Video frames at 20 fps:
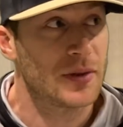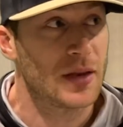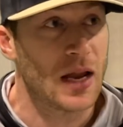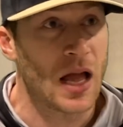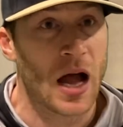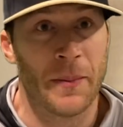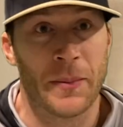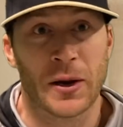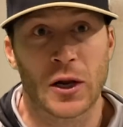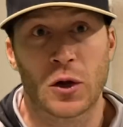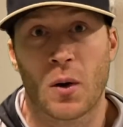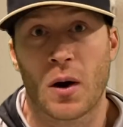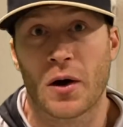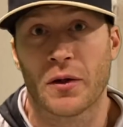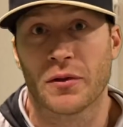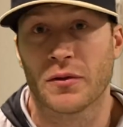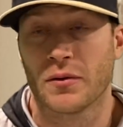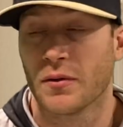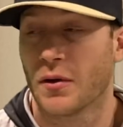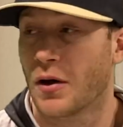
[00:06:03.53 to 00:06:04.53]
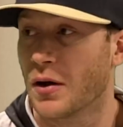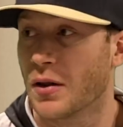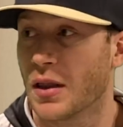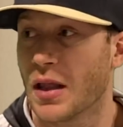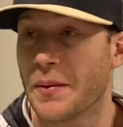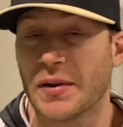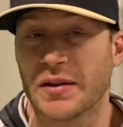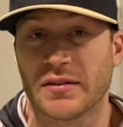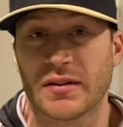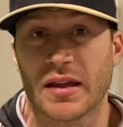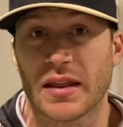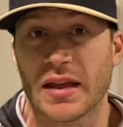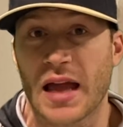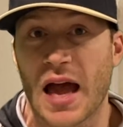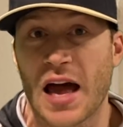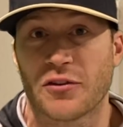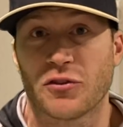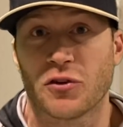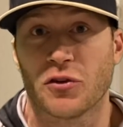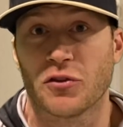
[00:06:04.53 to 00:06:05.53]
I'm going to go out on a limb and say the
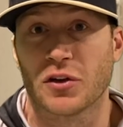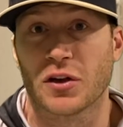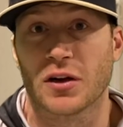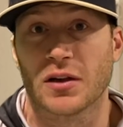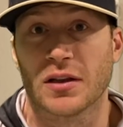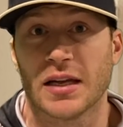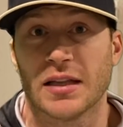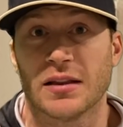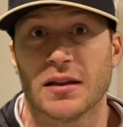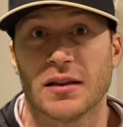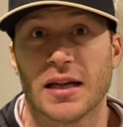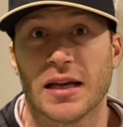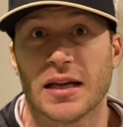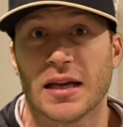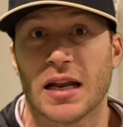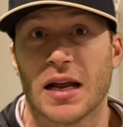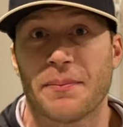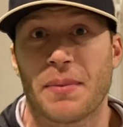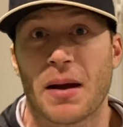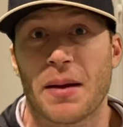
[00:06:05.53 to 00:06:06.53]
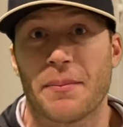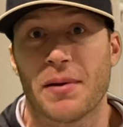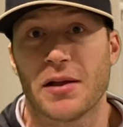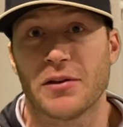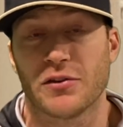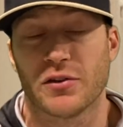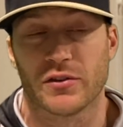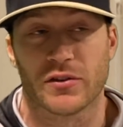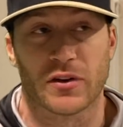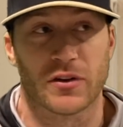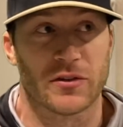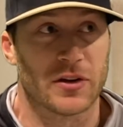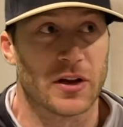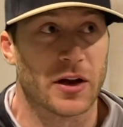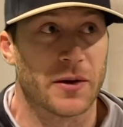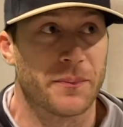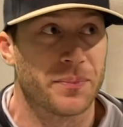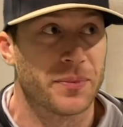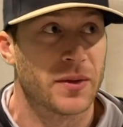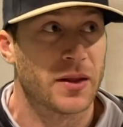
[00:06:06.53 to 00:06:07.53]
Astros are going to lead the league in hit by pitches this
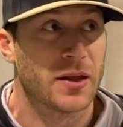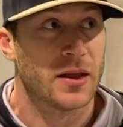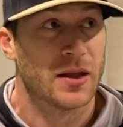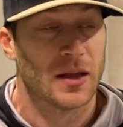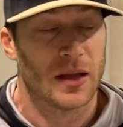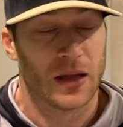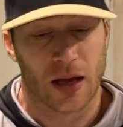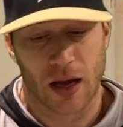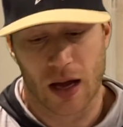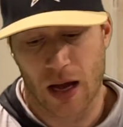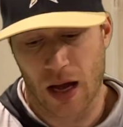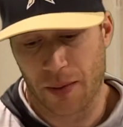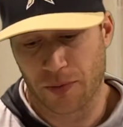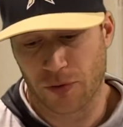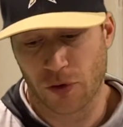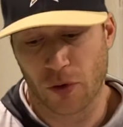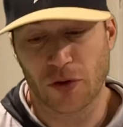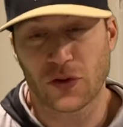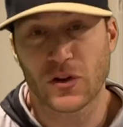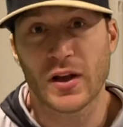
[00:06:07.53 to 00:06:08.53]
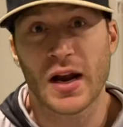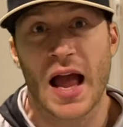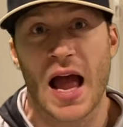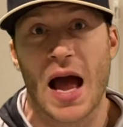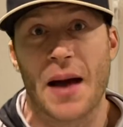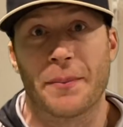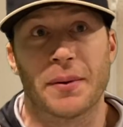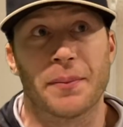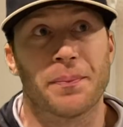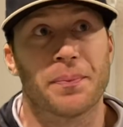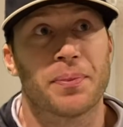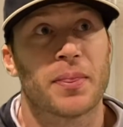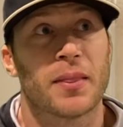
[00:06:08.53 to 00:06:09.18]
year. So it's going to happen.